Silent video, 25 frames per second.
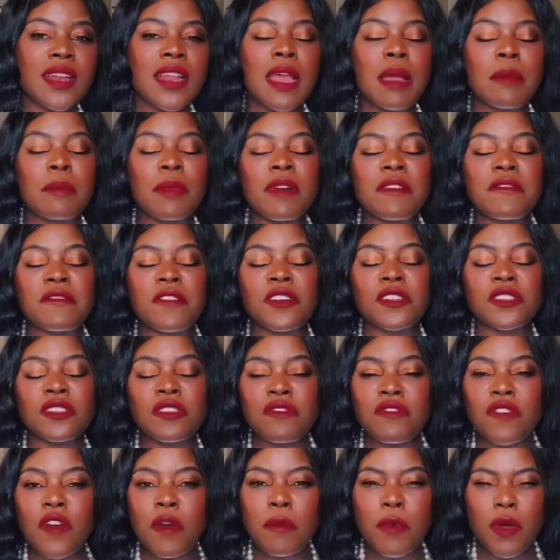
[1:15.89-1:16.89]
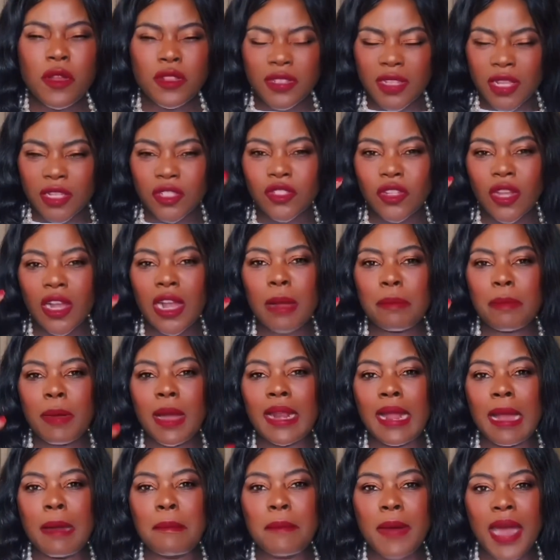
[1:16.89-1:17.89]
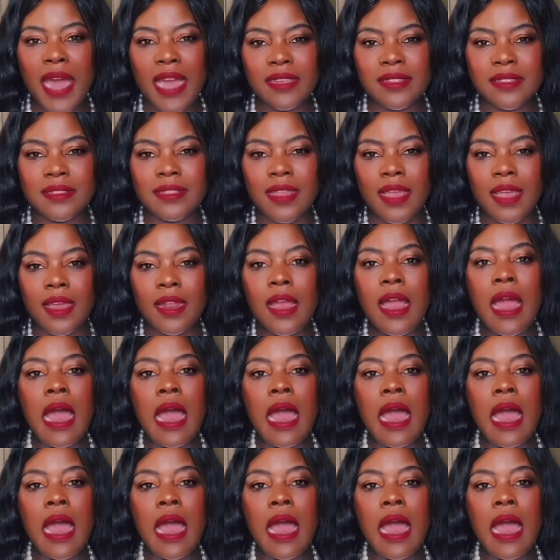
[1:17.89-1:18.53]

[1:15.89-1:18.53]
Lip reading: But first and foremost, let's talk about our mindset.